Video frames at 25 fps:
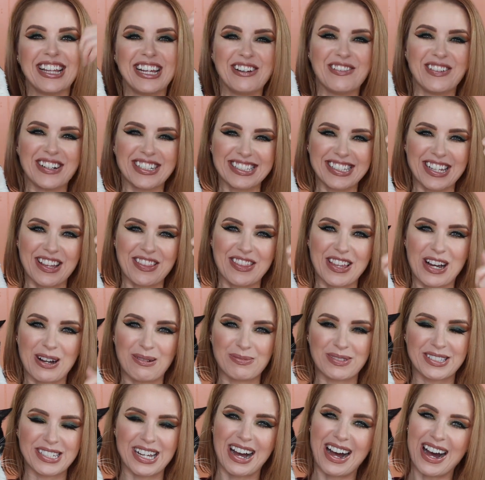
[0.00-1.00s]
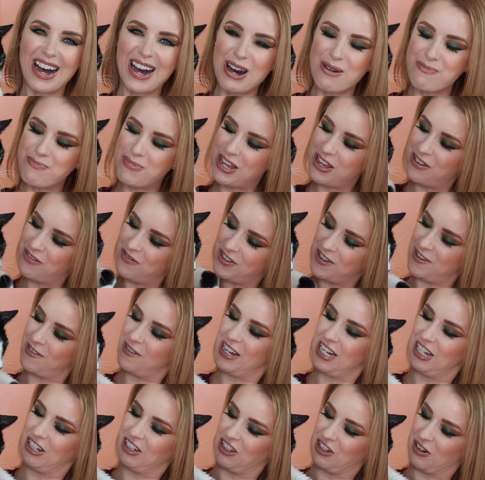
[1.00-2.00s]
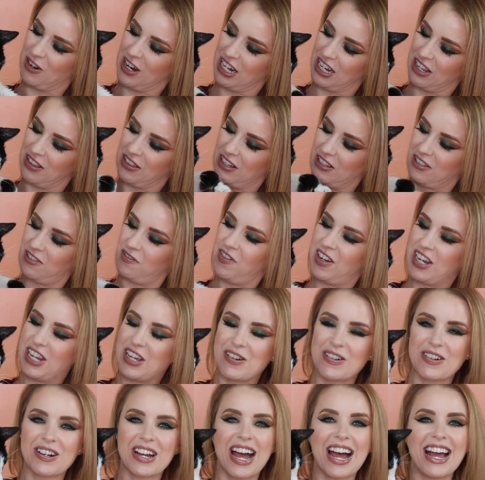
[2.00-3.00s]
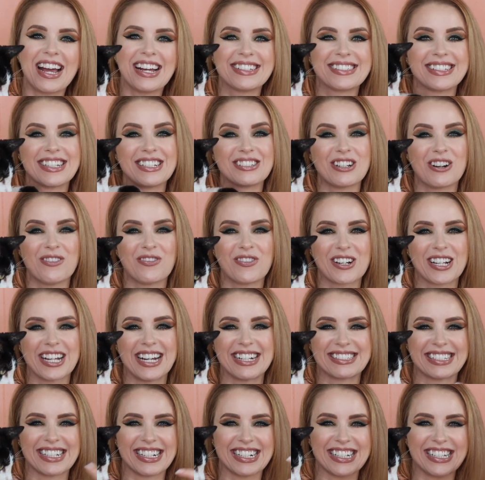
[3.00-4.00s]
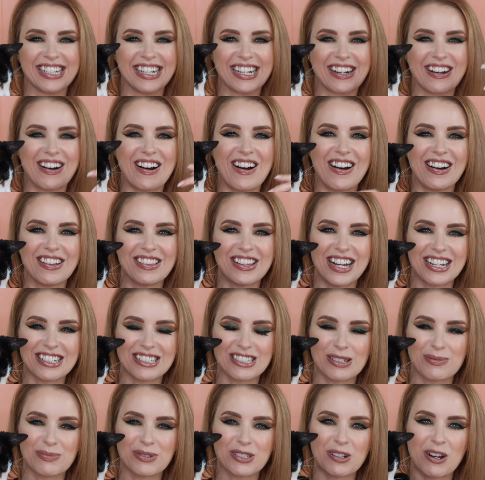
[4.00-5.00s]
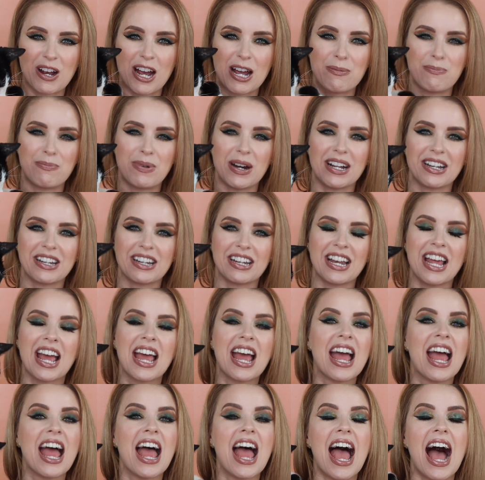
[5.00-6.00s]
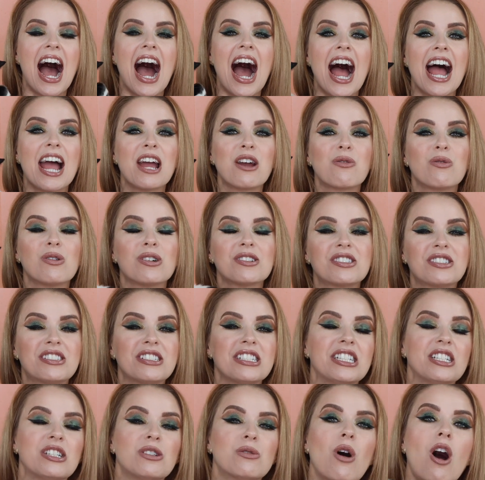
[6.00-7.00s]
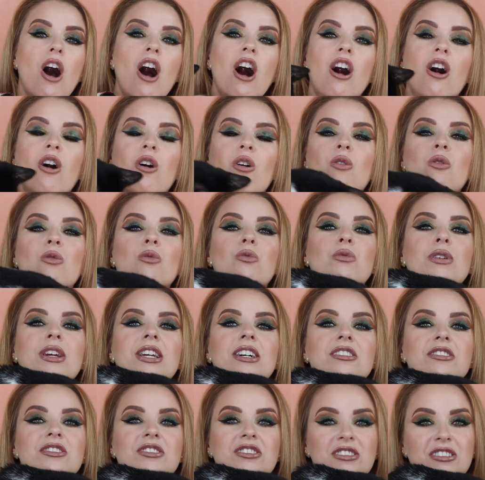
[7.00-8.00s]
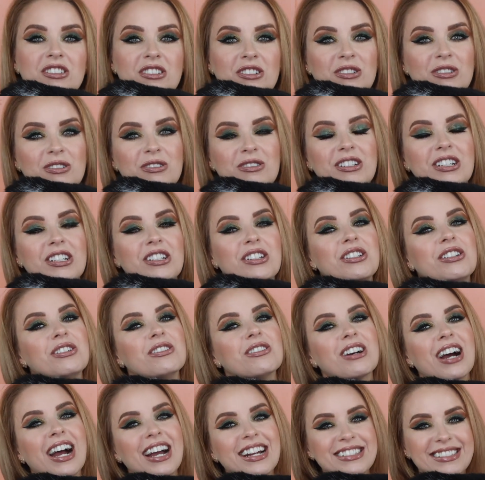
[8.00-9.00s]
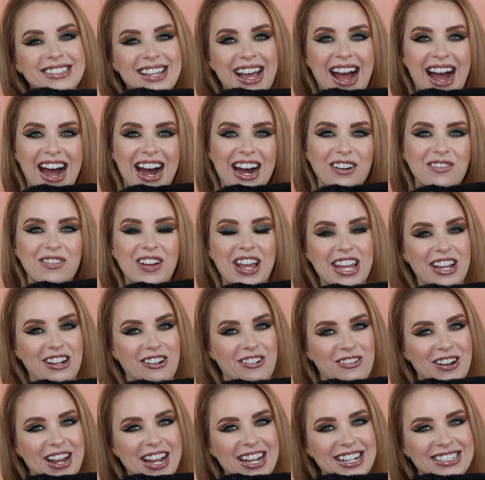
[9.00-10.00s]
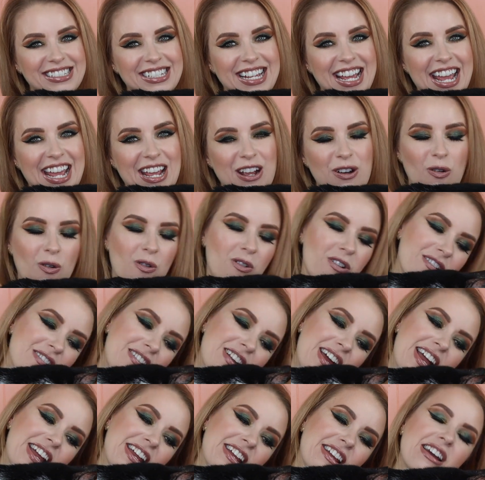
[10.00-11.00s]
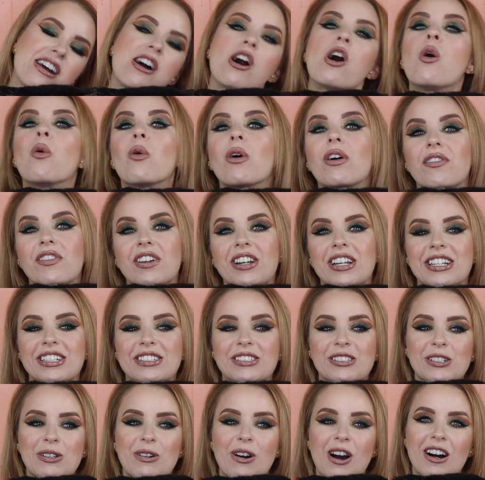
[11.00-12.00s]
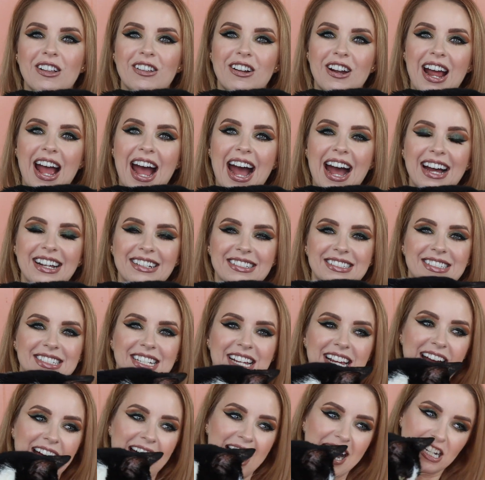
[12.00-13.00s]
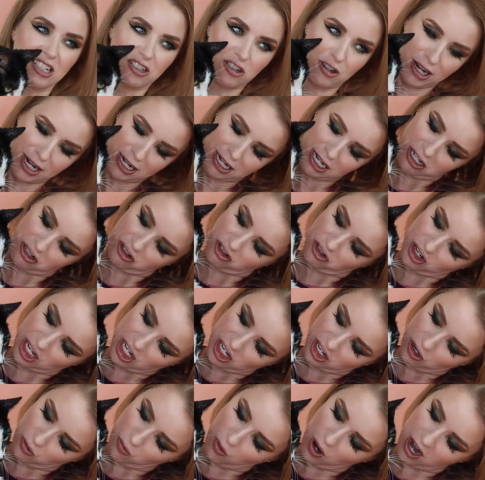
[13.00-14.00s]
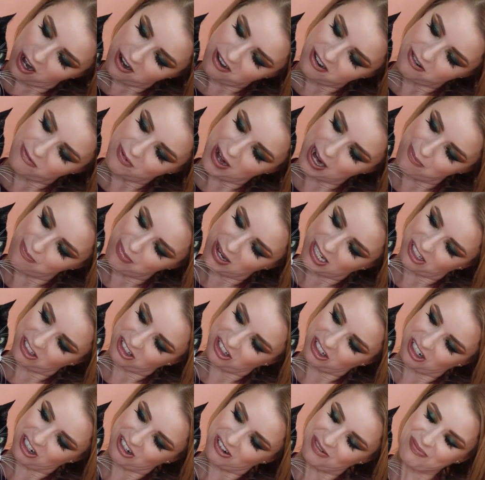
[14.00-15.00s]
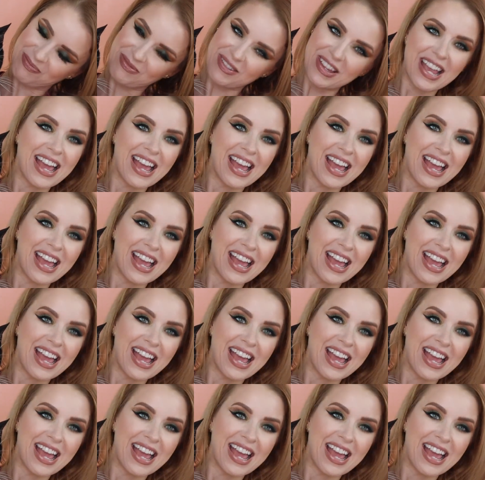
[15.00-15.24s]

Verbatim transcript: Leave us a thumbs up if you enjoyed this video, guys. Don't forget to click on that subscribe button. I will see you all real soon. You guys have a great day or night wherever it is you all are at. Stay hydrated, drink your water, right, Buster?